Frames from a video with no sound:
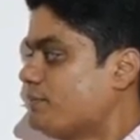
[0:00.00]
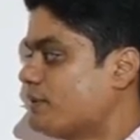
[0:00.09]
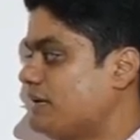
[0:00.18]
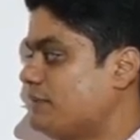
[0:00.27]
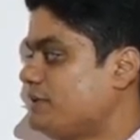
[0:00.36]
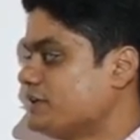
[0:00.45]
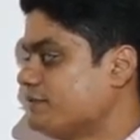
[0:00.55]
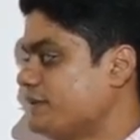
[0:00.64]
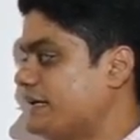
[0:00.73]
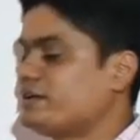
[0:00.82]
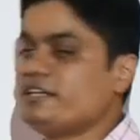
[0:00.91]
probability of
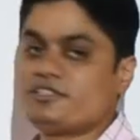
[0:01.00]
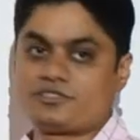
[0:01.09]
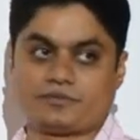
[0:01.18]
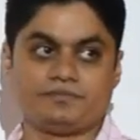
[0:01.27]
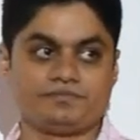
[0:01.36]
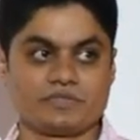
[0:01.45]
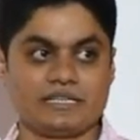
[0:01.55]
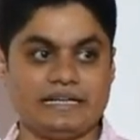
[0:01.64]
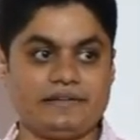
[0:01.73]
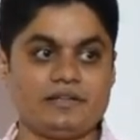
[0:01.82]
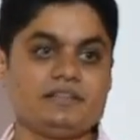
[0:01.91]
at least
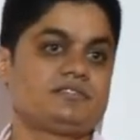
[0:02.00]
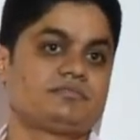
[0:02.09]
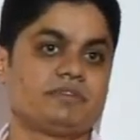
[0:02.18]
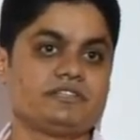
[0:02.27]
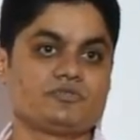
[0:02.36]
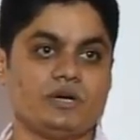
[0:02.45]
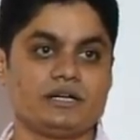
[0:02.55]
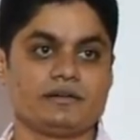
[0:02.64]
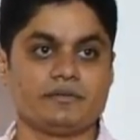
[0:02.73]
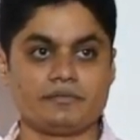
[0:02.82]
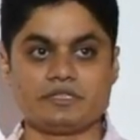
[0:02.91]
at least means what?